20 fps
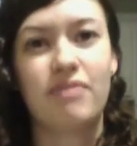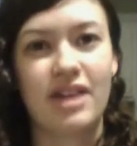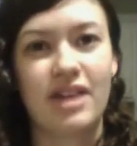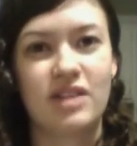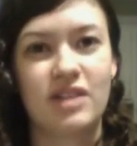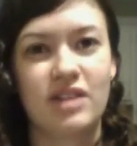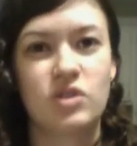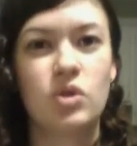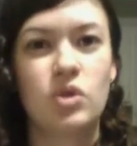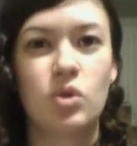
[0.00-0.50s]

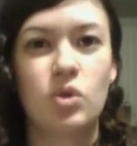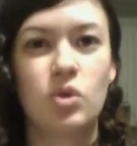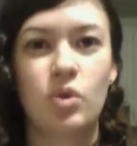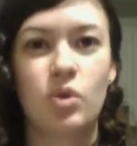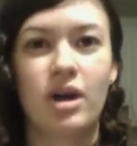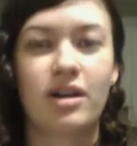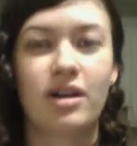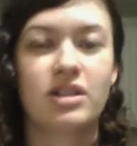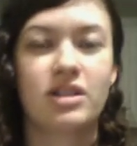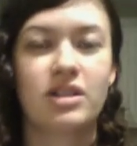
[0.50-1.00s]
fans who
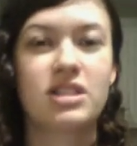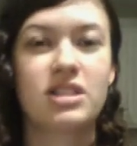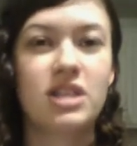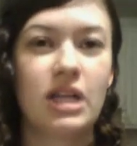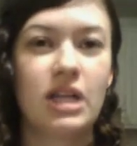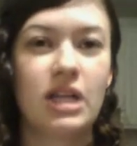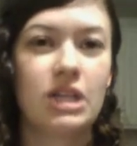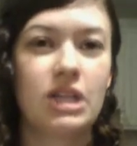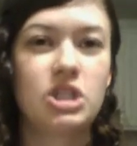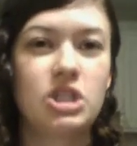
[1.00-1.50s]
are
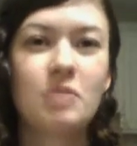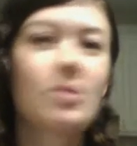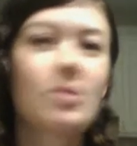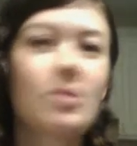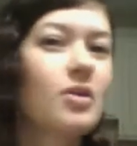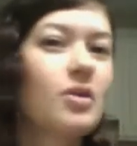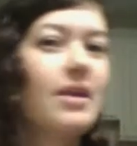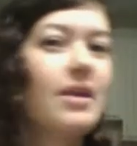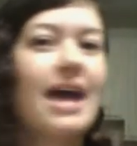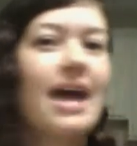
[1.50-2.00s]
still
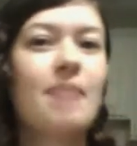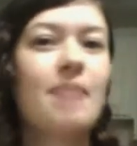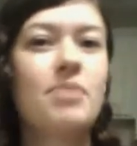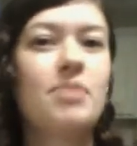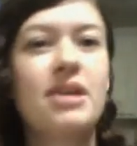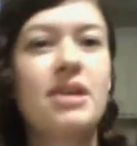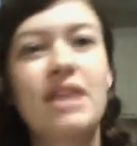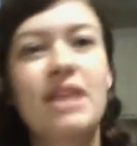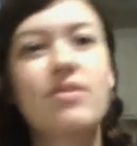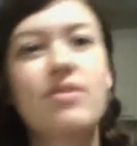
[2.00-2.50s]
chipper and
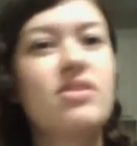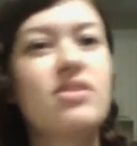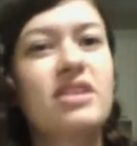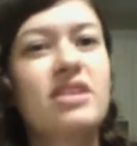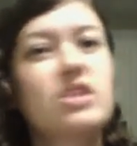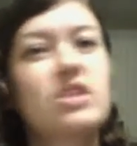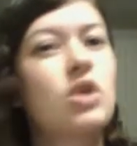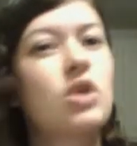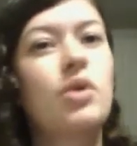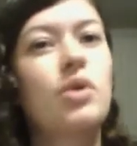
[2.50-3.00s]
happy and everything
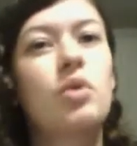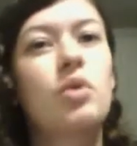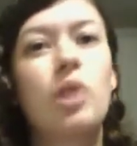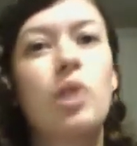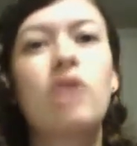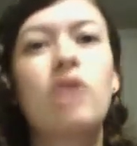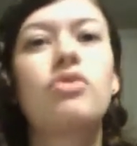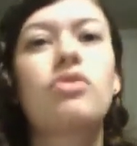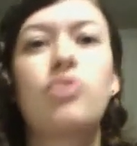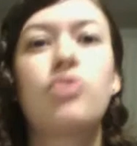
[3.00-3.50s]
is going
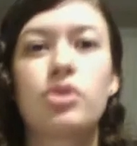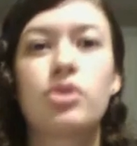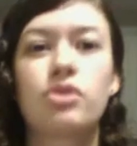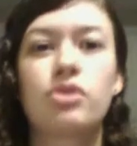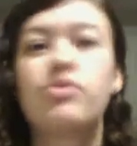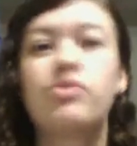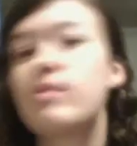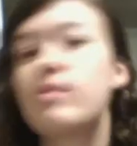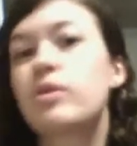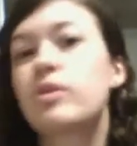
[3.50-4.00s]
well for your
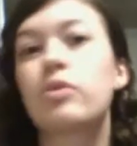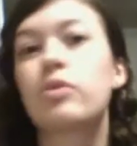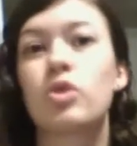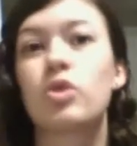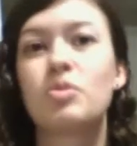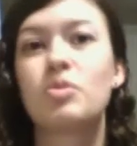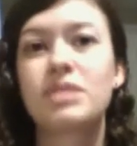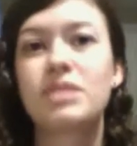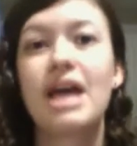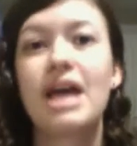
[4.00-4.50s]
favorite
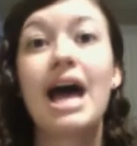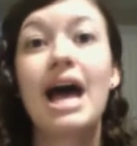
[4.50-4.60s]
groups,